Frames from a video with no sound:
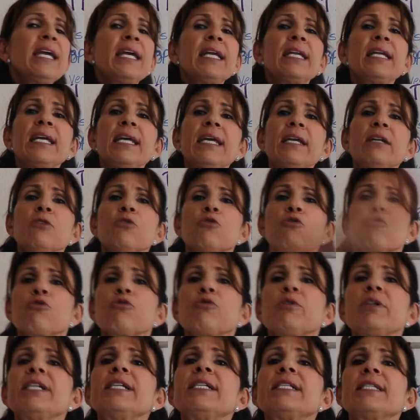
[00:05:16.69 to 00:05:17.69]
An
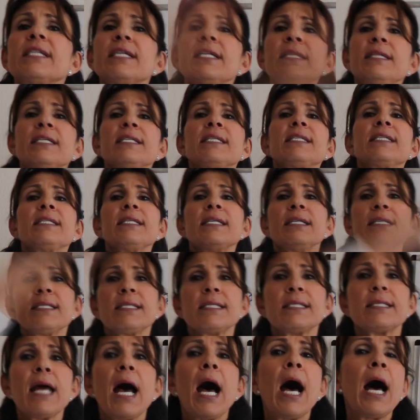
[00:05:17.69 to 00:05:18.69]
increase in the
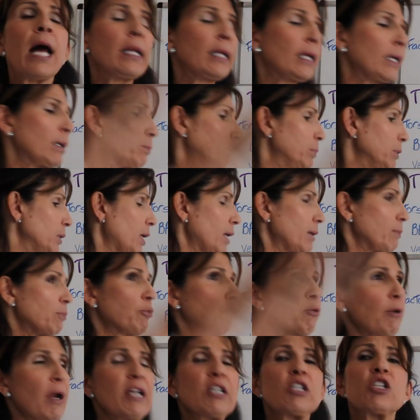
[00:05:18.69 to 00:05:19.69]
systolic blood
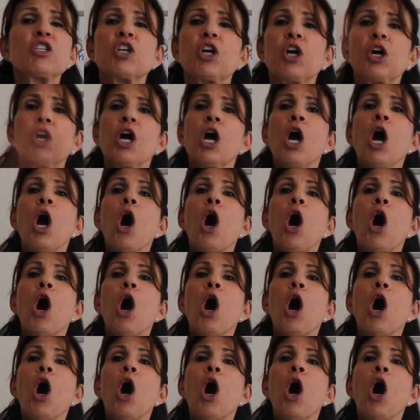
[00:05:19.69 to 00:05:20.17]
pressure,